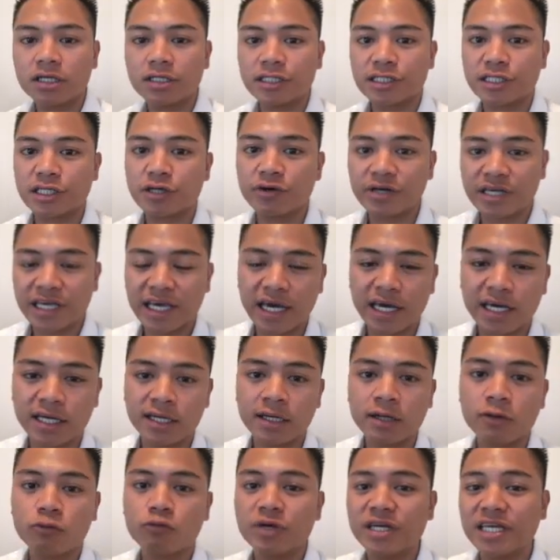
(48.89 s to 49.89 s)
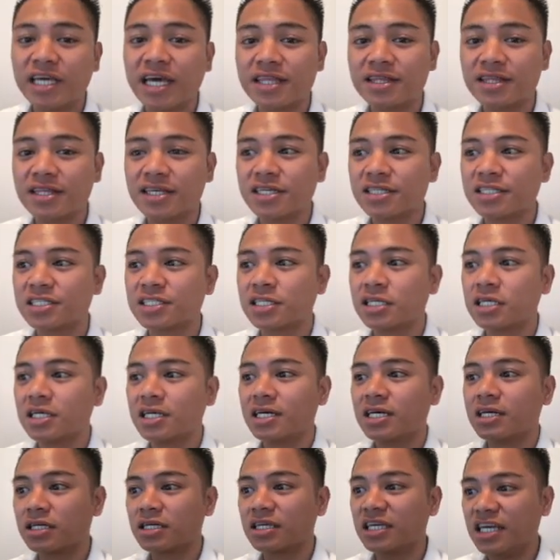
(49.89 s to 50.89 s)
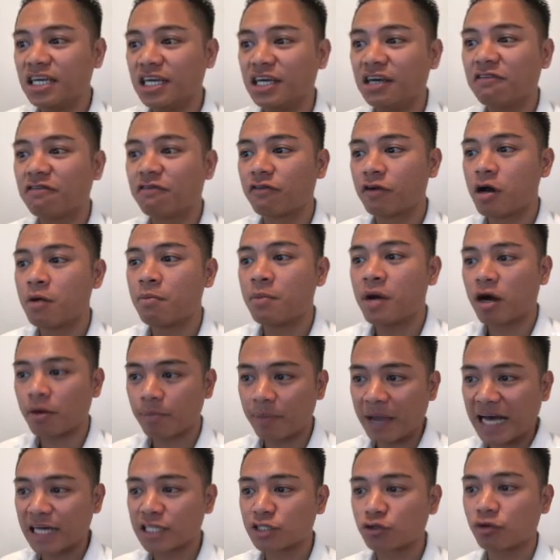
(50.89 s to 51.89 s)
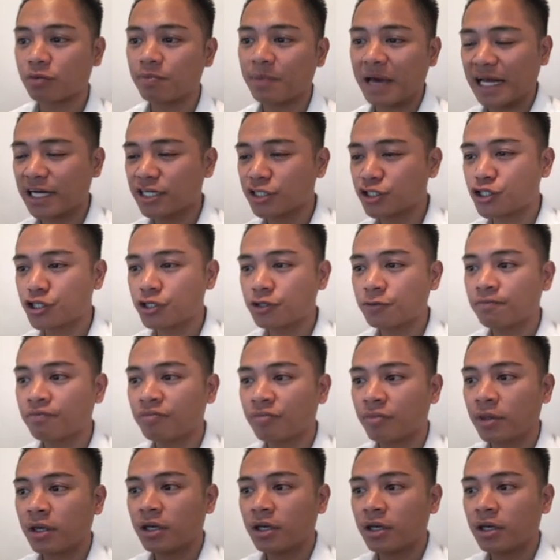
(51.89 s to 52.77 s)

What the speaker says: So again, we get this key from our password manager.